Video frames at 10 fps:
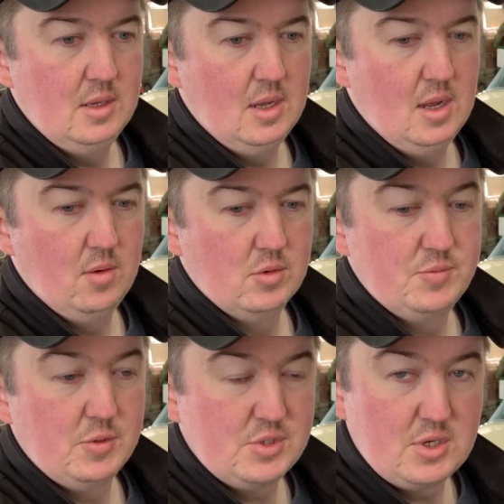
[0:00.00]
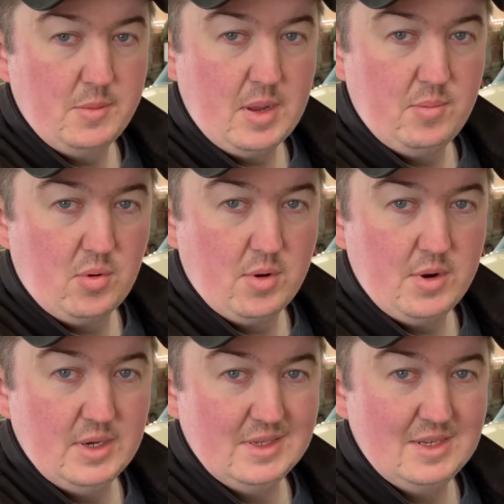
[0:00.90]
were supposed to come on
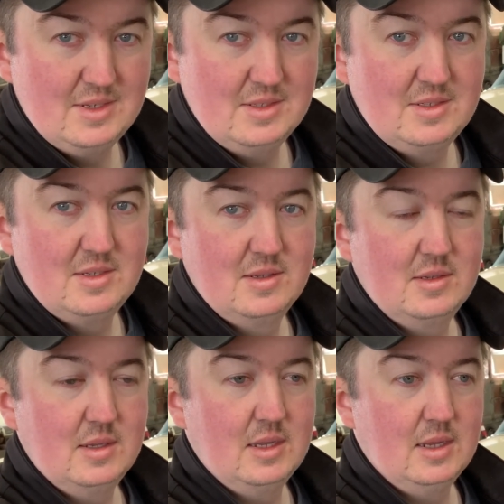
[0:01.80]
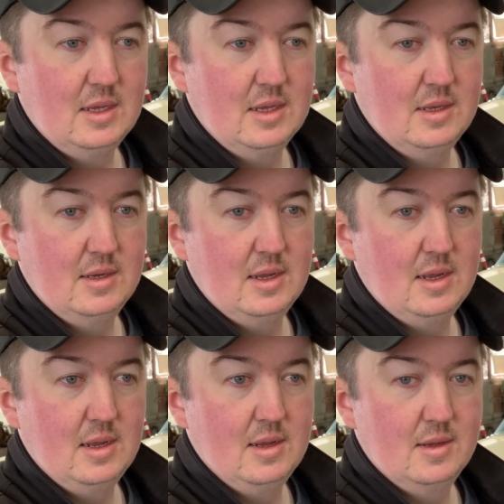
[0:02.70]
board and didn't, and
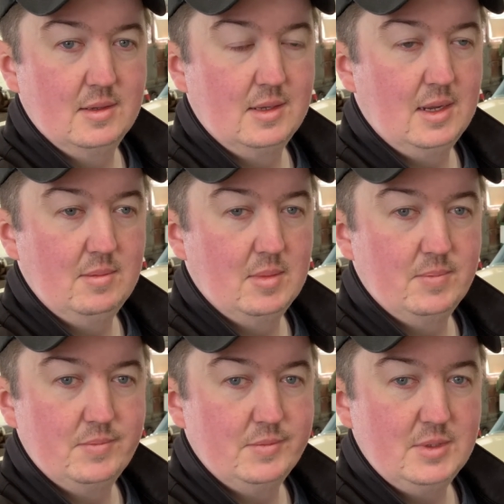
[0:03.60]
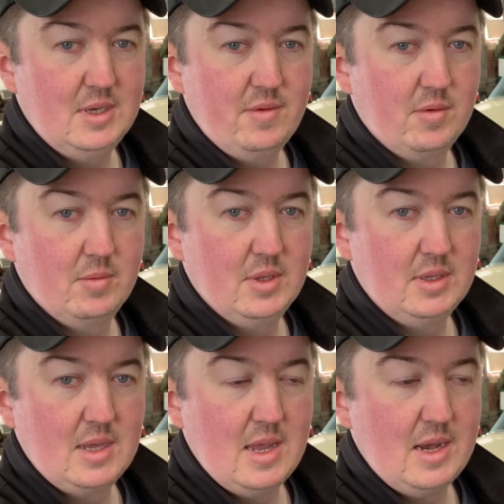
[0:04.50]
I never
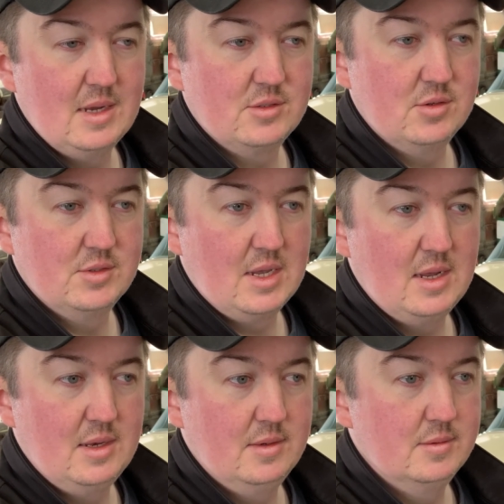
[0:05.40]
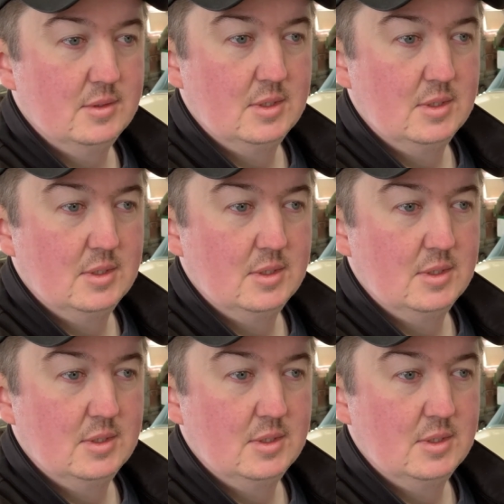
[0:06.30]
really got answers on